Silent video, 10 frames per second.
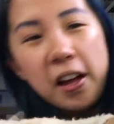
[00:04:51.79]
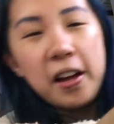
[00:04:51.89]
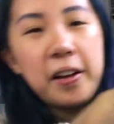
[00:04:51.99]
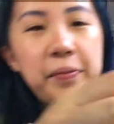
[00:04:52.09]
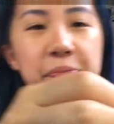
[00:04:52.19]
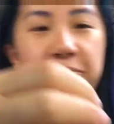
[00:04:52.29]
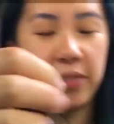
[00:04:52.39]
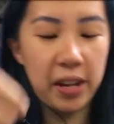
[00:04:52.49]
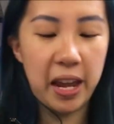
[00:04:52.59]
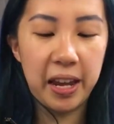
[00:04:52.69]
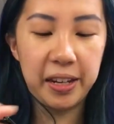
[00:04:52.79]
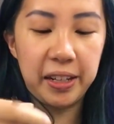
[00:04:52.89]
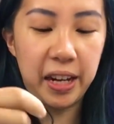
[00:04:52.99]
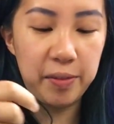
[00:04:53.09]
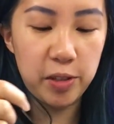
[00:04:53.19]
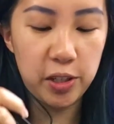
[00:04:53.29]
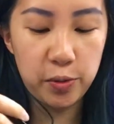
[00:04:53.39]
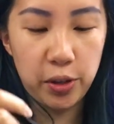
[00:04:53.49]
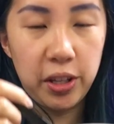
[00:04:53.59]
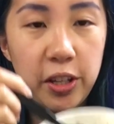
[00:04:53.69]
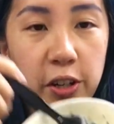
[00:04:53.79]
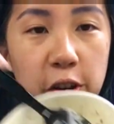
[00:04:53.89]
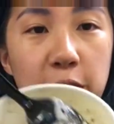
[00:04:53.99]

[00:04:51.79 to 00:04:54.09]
Um, and I just want to let you know